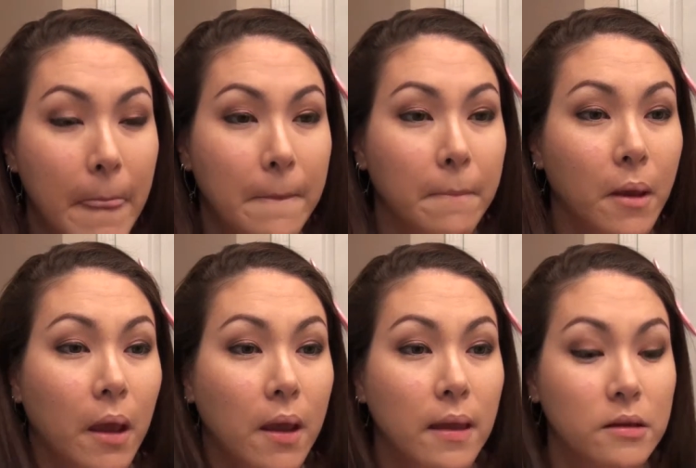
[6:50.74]

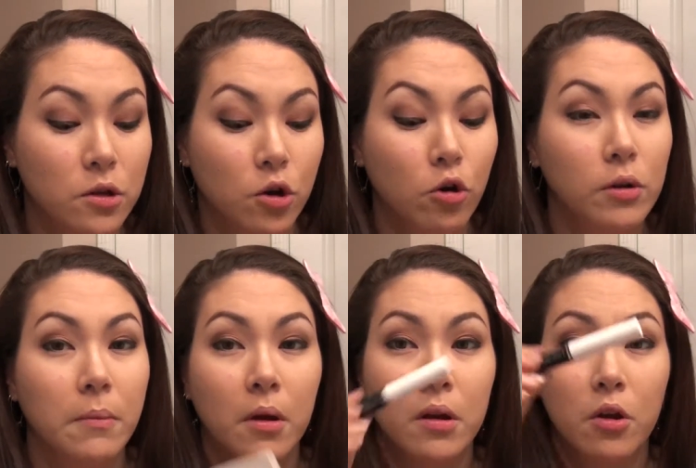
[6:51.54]
Okay, that's curled. I'm
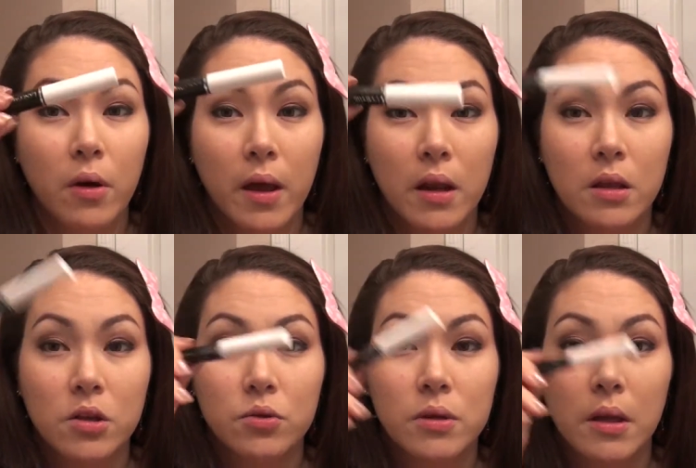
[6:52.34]
gonna go ahead and
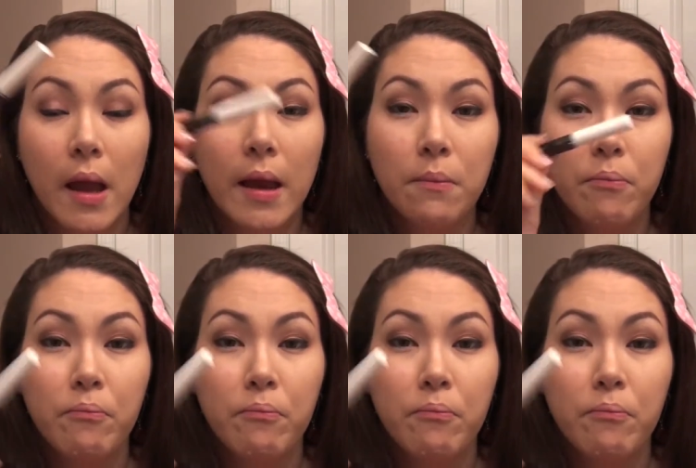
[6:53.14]
use an eye